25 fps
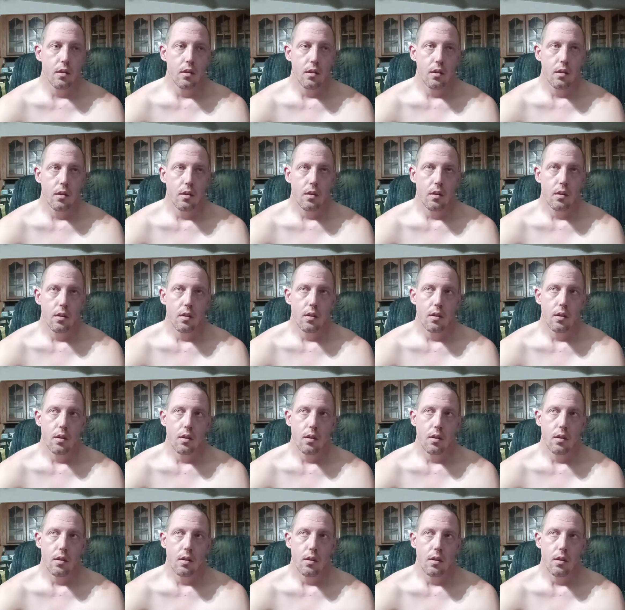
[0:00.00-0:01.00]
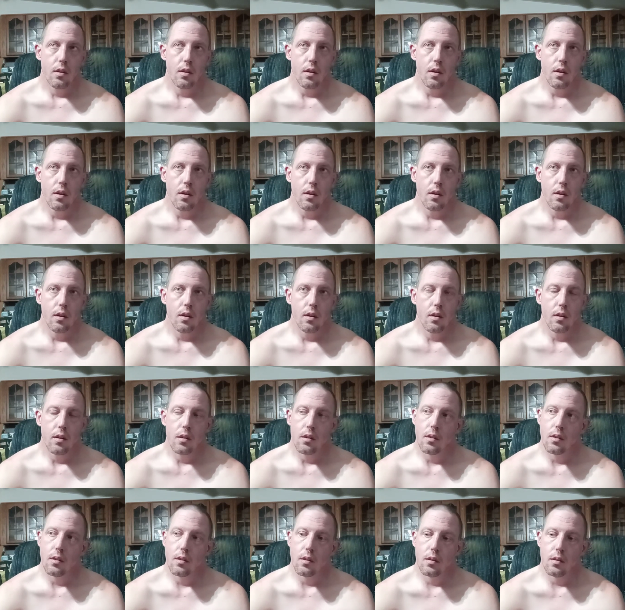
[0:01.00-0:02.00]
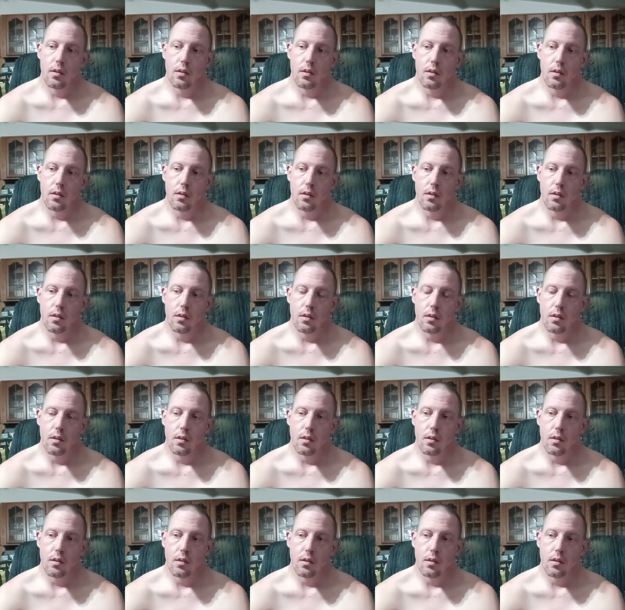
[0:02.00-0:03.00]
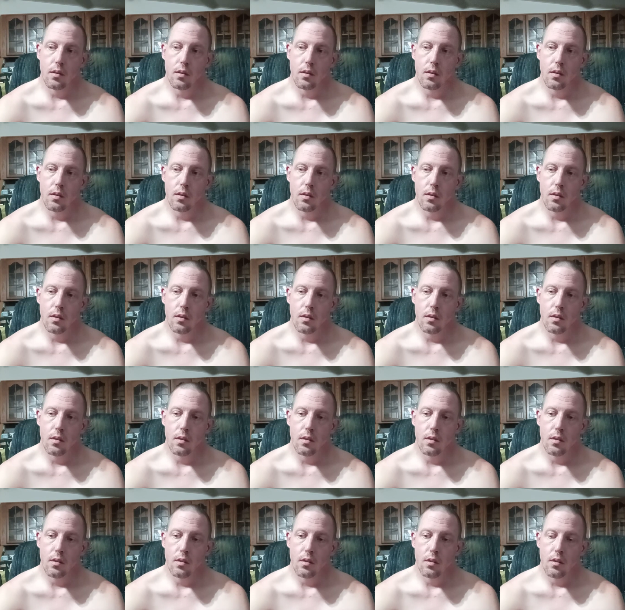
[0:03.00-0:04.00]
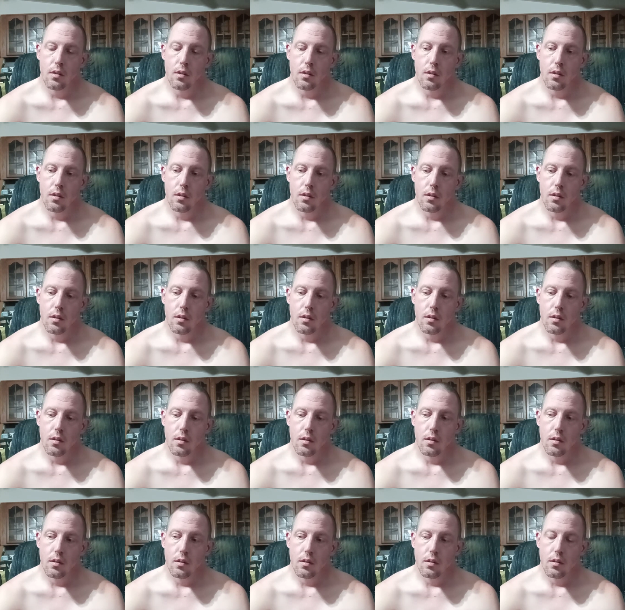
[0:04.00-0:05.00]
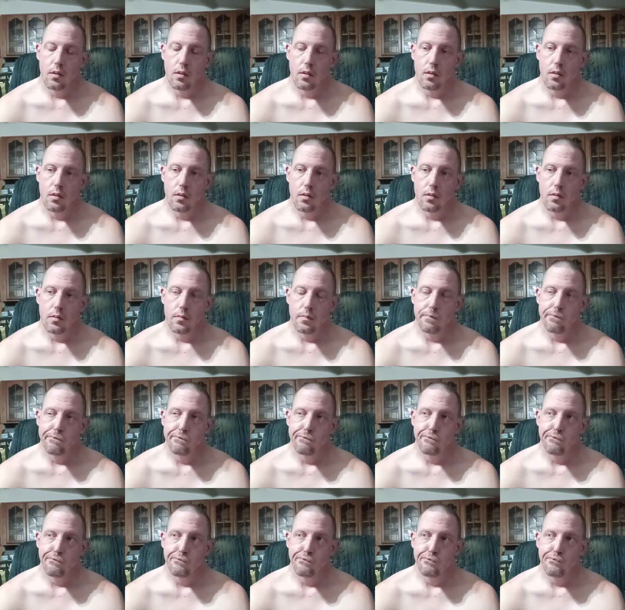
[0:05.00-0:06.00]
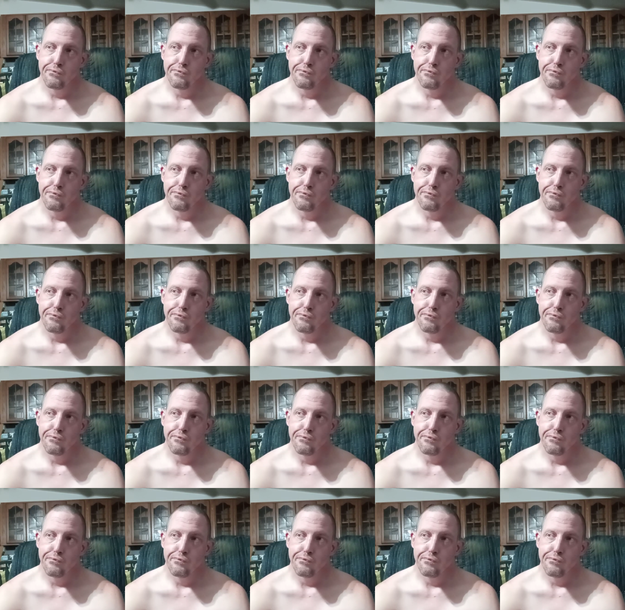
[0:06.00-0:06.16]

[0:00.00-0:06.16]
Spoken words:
(silence)